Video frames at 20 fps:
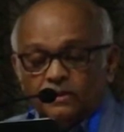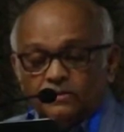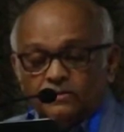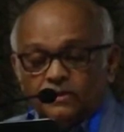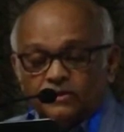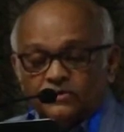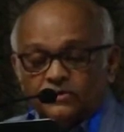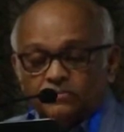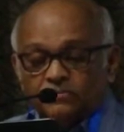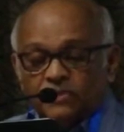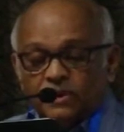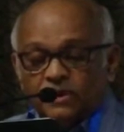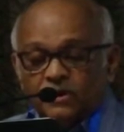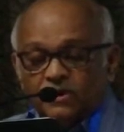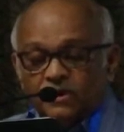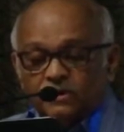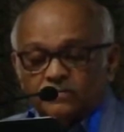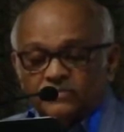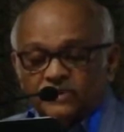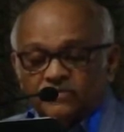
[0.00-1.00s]
Dr.
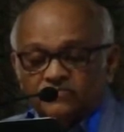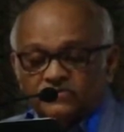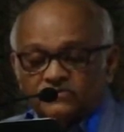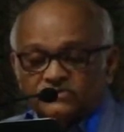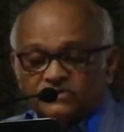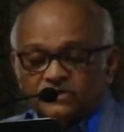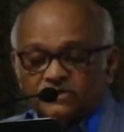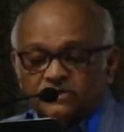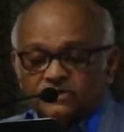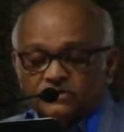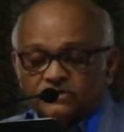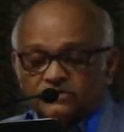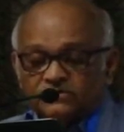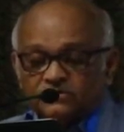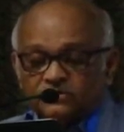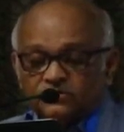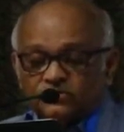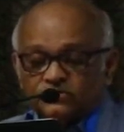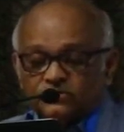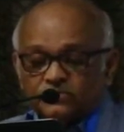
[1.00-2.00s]
Balaraman Ravishankar is
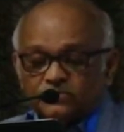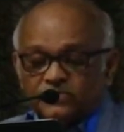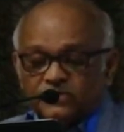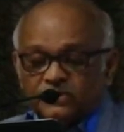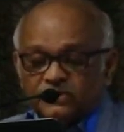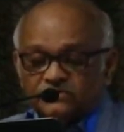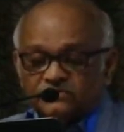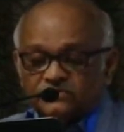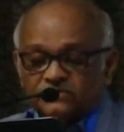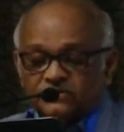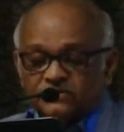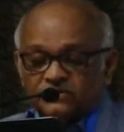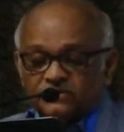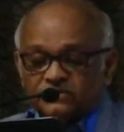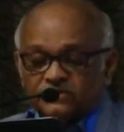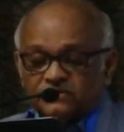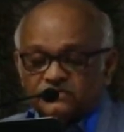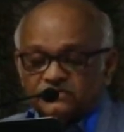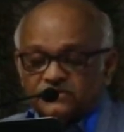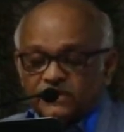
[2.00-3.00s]
an orthopedic
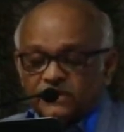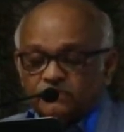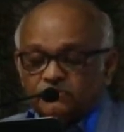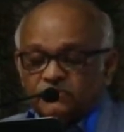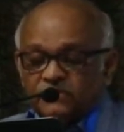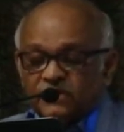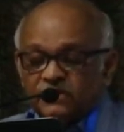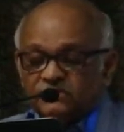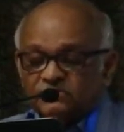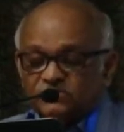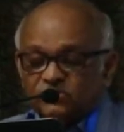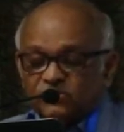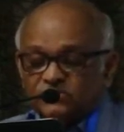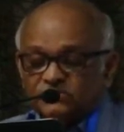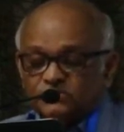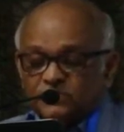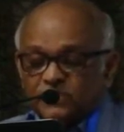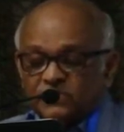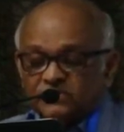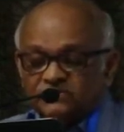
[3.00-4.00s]
surgeon at St. James
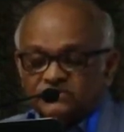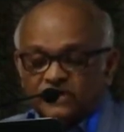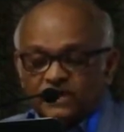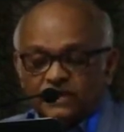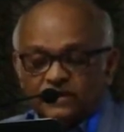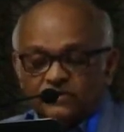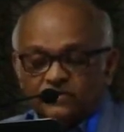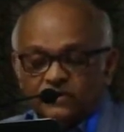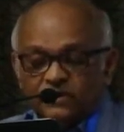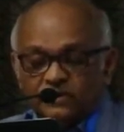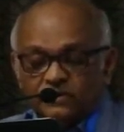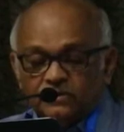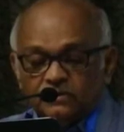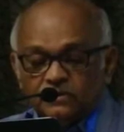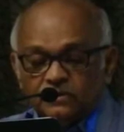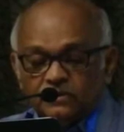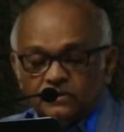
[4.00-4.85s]
Hospital, Chalakudi.